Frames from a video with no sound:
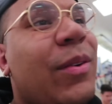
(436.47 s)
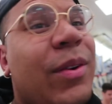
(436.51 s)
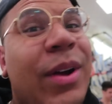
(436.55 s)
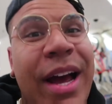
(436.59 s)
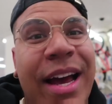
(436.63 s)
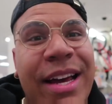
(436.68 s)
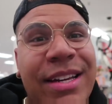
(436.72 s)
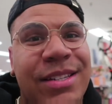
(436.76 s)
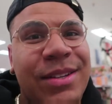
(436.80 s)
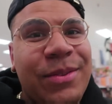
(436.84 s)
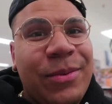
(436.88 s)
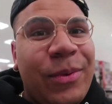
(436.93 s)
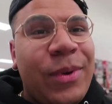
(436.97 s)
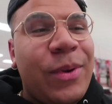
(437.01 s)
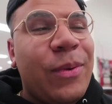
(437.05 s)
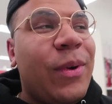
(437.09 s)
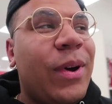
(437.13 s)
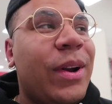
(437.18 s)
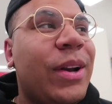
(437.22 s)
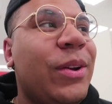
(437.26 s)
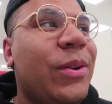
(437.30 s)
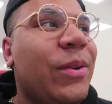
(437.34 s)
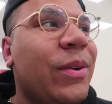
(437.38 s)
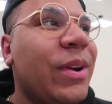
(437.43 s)
Guys, we
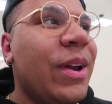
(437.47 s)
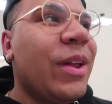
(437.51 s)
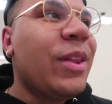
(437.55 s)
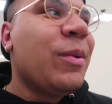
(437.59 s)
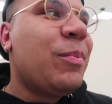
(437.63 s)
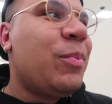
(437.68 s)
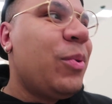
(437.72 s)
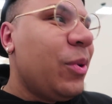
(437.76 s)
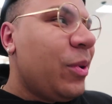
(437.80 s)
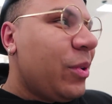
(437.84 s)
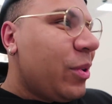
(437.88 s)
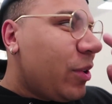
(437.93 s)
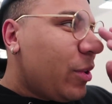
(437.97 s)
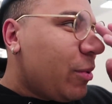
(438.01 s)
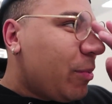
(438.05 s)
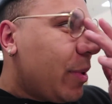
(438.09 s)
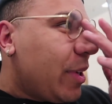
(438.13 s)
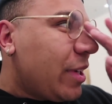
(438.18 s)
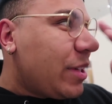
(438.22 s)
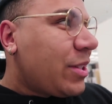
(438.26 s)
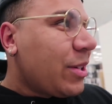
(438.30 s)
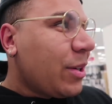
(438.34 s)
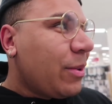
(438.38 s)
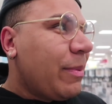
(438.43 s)
want to do another pool noodle
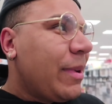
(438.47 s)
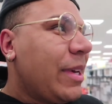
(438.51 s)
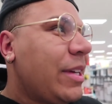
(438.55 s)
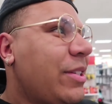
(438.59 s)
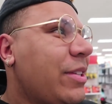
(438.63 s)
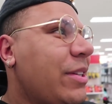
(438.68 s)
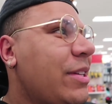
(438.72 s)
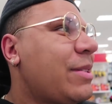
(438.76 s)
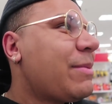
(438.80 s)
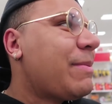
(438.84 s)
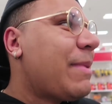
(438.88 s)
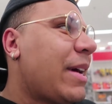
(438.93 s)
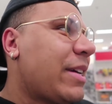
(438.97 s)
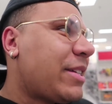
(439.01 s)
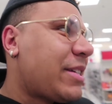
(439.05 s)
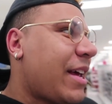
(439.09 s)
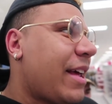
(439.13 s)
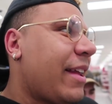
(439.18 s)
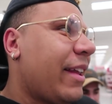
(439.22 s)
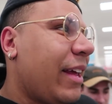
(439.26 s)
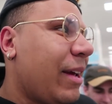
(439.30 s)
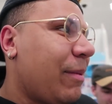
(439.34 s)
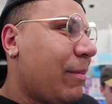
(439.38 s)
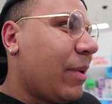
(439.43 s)
bridge, so make sure to smash
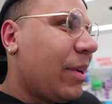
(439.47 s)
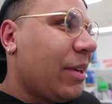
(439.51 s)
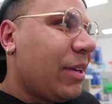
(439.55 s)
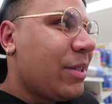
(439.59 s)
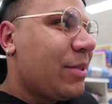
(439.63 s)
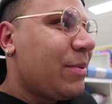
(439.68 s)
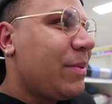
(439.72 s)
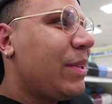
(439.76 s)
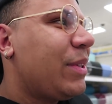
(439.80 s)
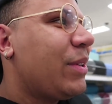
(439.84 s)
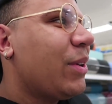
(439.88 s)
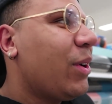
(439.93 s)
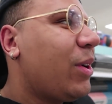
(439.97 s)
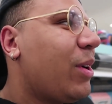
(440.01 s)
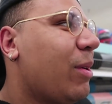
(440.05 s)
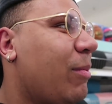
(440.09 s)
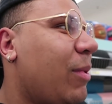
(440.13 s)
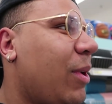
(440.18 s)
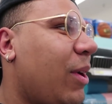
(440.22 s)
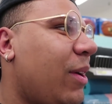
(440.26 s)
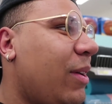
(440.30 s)
that like button because we took them